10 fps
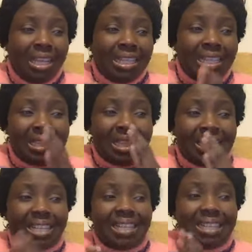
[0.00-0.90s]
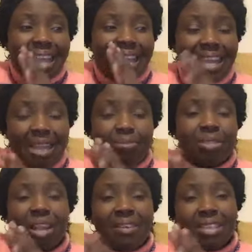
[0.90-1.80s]
It is a season that he
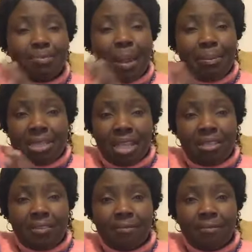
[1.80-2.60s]
himself has permitted,